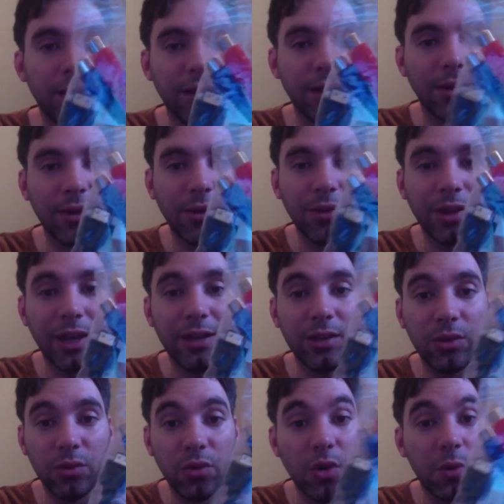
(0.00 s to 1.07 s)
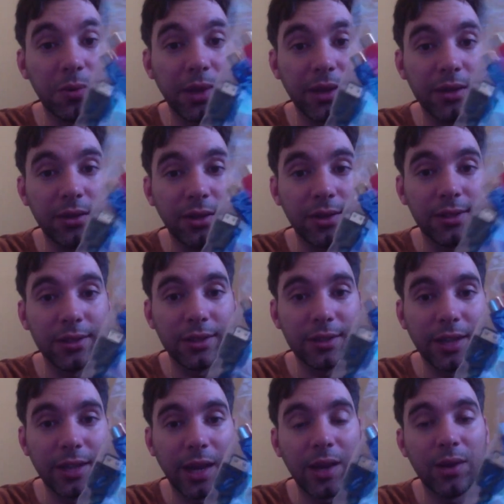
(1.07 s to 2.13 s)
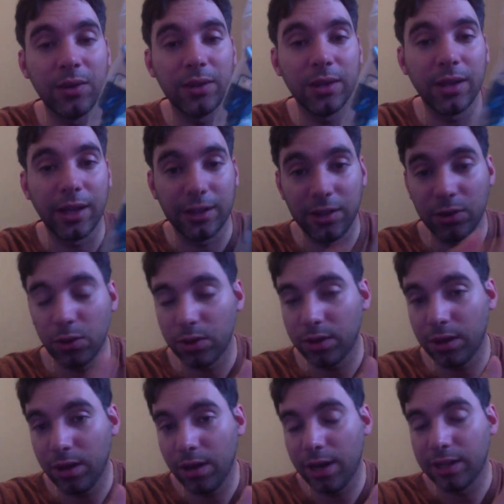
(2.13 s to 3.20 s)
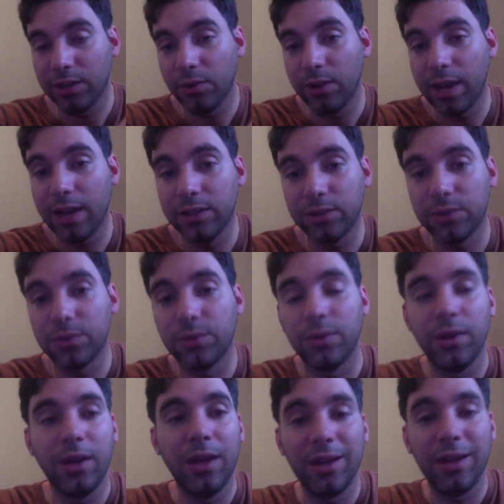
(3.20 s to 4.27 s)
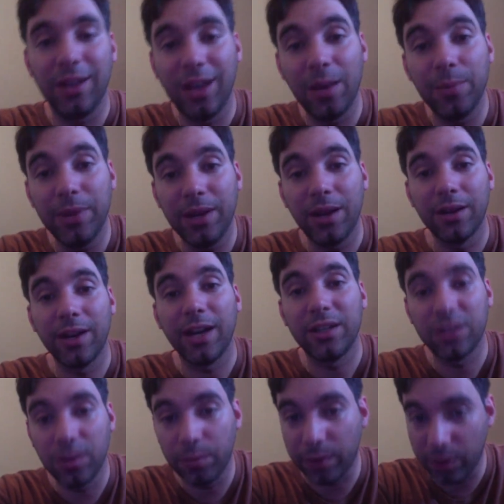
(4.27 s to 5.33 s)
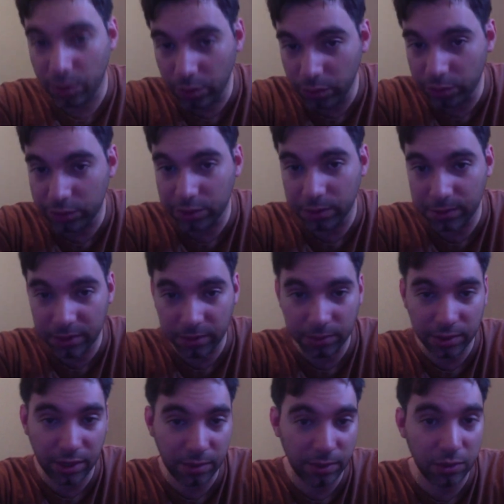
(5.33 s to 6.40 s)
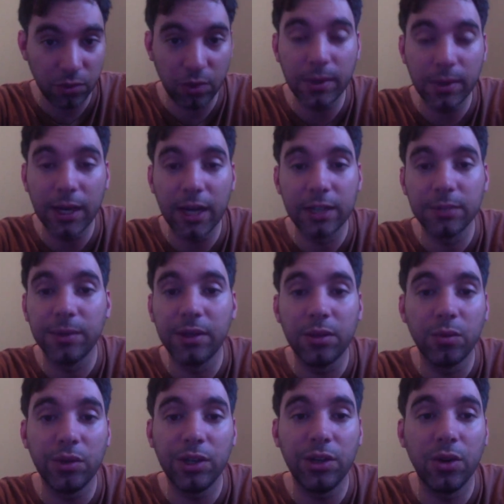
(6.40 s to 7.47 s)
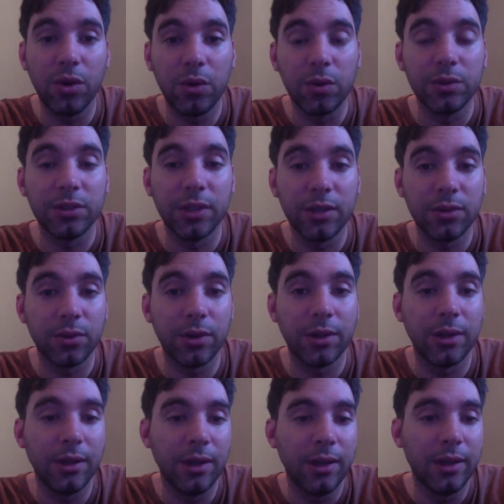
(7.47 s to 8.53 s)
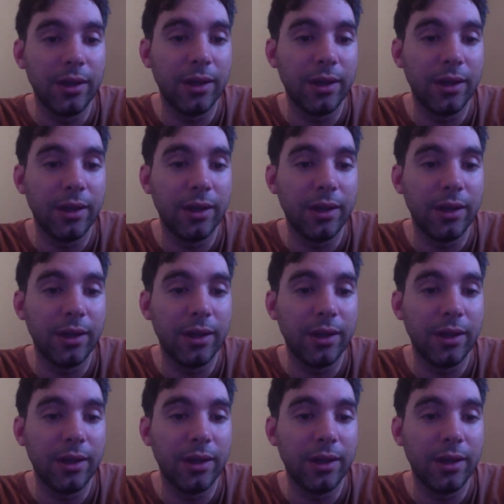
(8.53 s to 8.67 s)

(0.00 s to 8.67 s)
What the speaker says: The only thing I do hope that it does is that it, like the Elgato, let me connect some of my older systems like my Dreamcast, my 3DO, etc.,